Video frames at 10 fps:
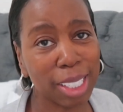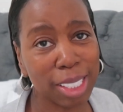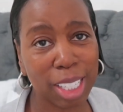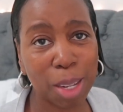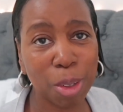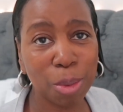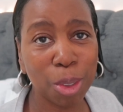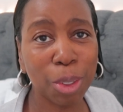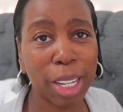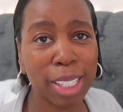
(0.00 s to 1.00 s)
Now, these come in
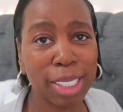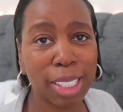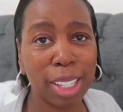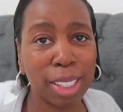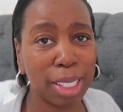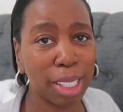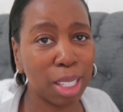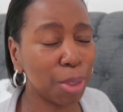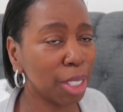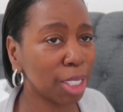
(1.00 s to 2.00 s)
real handy in the
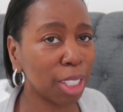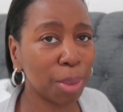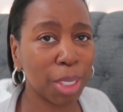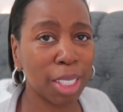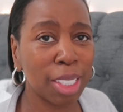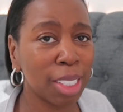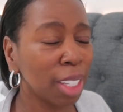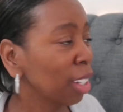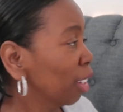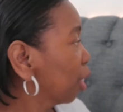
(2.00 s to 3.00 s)
evening time, guys.